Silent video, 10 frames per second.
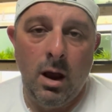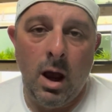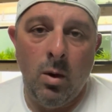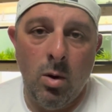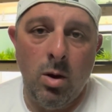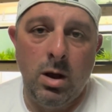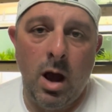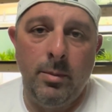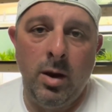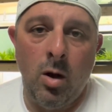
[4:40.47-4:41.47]
I woke
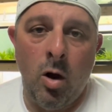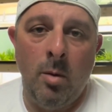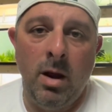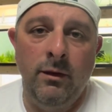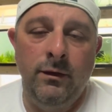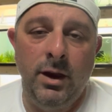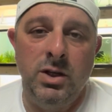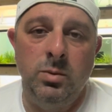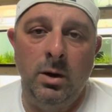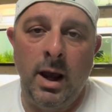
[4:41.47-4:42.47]
up and all my
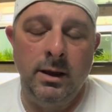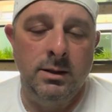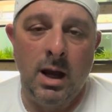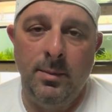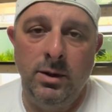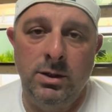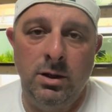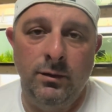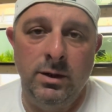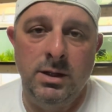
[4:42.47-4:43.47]
fish were at the top of the
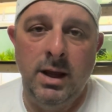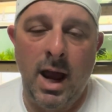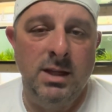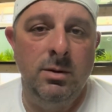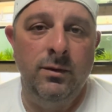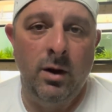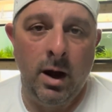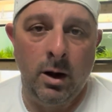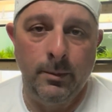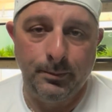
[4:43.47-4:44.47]
surface gasping for
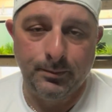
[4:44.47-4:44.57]
air.